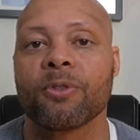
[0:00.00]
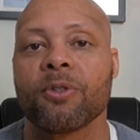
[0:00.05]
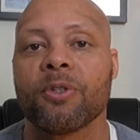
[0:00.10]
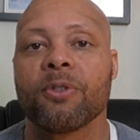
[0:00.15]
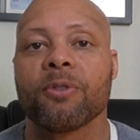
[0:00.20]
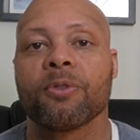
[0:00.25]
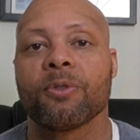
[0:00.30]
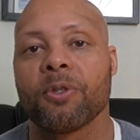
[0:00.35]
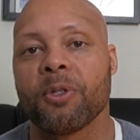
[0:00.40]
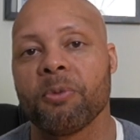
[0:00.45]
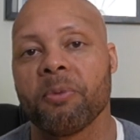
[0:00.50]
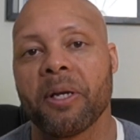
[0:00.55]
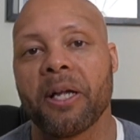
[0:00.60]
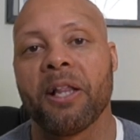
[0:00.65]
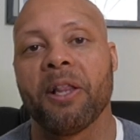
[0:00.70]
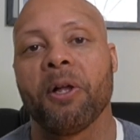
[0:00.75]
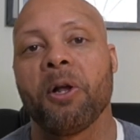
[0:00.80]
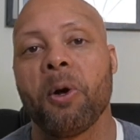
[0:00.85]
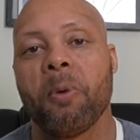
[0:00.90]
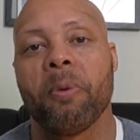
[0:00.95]
screaming
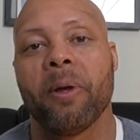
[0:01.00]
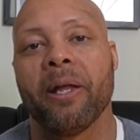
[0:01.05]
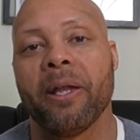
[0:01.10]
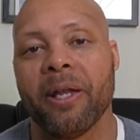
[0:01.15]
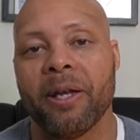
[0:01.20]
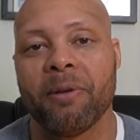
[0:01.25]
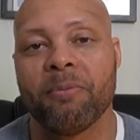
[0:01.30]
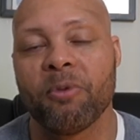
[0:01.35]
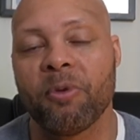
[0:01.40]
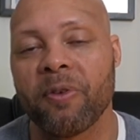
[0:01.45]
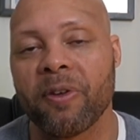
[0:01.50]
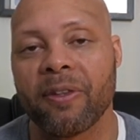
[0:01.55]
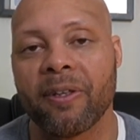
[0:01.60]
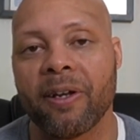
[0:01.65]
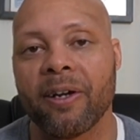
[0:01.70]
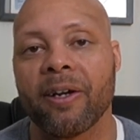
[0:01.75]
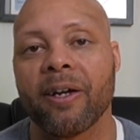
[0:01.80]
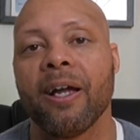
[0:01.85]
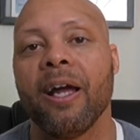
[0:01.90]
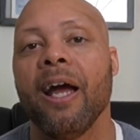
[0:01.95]
a little bit in a movie
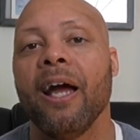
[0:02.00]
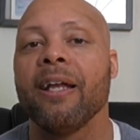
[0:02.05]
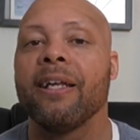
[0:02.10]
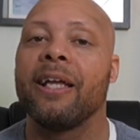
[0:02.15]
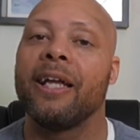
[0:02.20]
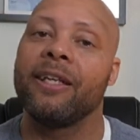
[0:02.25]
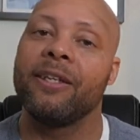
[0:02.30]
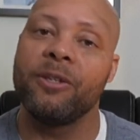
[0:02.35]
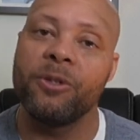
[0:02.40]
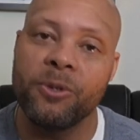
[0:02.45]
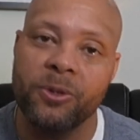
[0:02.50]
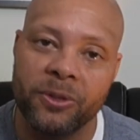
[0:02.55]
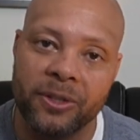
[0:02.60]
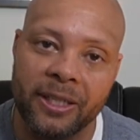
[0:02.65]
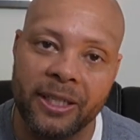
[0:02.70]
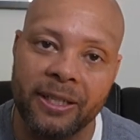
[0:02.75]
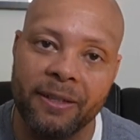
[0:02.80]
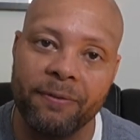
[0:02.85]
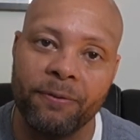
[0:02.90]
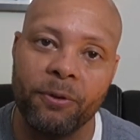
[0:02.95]
theater. They use
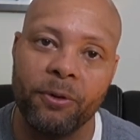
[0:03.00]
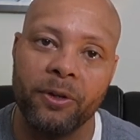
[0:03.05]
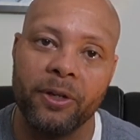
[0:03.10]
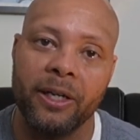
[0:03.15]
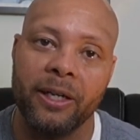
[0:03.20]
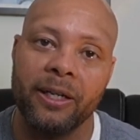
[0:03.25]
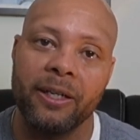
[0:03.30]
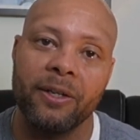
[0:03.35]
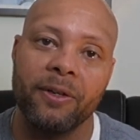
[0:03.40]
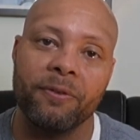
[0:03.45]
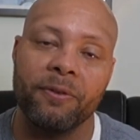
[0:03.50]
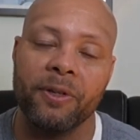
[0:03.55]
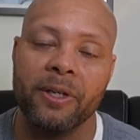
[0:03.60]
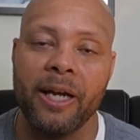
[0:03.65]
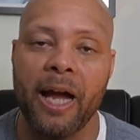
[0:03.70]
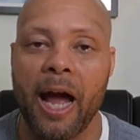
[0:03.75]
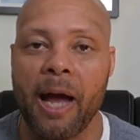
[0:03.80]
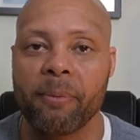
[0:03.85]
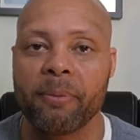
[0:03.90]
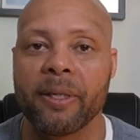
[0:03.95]
it for
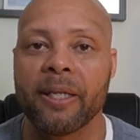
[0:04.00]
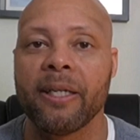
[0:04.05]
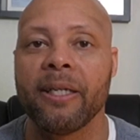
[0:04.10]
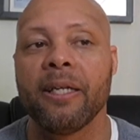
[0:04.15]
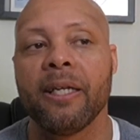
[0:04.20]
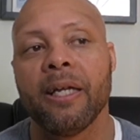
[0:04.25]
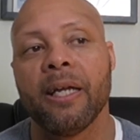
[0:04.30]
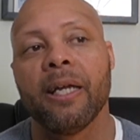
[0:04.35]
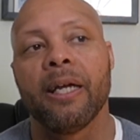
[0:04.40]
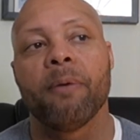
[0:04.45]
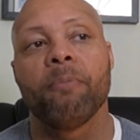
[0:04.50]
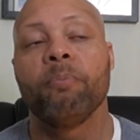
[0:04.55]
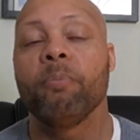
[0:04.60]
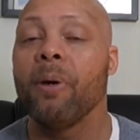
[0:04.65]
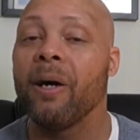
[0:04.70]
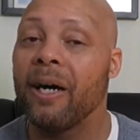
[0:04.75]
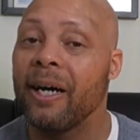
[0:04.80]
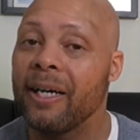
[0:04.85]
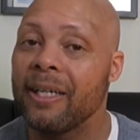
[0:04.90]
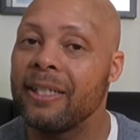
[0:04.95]
comedy,
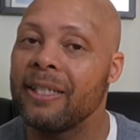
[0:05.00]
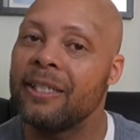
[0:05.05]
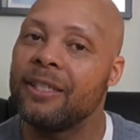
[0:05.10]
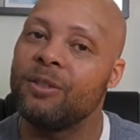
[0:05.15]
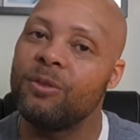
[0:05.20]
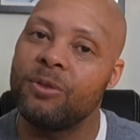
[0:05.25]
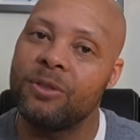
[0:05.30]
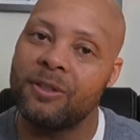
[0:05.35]
but you